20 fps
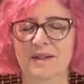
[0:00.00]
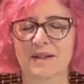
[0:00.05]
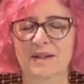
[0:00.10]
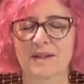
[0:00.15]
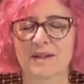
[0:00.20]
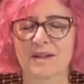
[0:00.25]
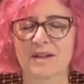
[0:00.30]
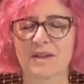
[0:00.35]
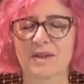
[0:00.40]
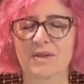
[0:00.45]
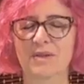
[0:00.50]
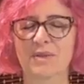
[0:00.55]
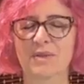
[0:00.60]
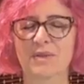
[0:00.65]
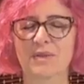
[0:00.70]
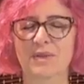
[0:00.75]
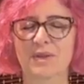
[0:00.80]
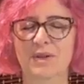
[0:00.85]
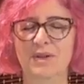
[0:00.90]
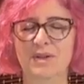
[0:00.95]
The
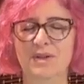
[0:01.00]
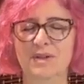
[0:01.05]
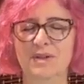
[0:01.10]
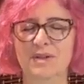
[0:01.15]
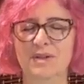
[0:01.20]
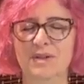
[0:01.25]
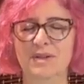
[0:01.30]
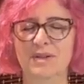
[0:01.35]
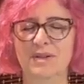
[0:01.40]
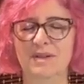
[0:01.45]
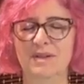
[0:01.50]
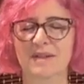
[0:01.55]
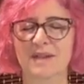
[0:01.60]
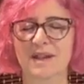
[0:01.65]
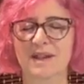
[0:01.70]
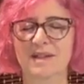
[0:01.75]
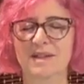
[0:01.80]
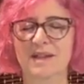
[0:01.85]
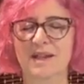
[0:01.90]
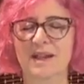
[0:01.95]
universe
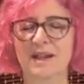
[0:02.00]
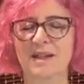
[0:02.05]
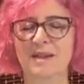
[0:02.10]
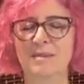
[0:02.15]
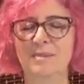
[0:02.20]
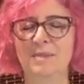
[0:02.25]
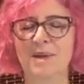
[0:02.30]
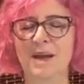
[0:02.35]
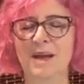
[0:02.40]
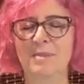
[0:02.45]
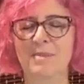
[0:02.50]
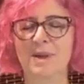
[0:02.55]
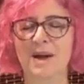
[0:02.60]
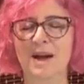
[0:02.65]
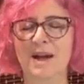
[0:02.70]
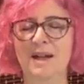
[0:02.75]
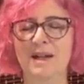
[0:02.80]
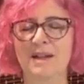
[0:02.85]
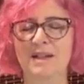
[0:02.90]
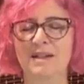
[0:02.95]
is in my
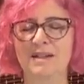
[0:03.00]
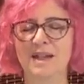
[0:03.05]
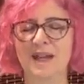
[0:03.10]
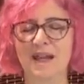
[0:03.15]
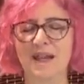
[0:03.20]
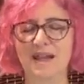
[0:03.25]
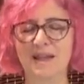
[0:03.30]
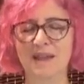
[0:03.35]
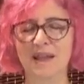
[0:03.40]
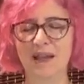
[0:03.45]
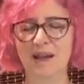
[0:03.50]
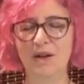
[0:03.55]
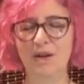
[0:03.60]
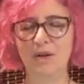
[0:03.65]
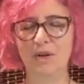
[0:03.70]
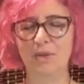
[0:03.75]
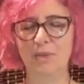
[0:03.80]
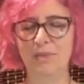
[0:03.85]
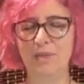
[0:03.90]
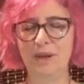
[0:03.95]
body. Take that
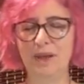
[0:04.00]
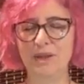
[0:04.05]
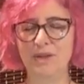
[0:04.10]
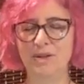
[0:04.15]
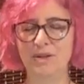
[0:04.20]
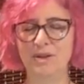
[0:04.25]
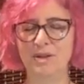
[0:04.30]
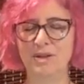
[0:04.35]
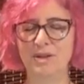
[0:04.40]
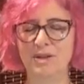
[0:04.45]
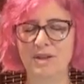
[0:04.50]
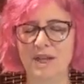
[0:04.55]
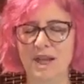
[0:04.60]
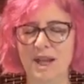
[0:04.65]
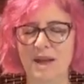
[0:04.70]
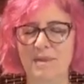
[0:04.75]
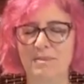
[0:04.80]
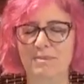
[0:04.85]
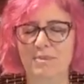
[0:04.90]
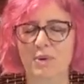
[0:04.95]
whole picture and just kind
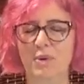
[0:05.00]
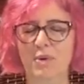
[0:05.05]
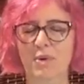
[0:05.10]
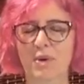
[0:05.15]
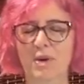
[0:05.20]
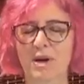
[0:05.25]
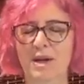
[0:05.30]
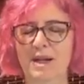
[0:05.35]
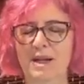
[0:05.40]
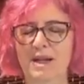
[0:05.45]
of pour it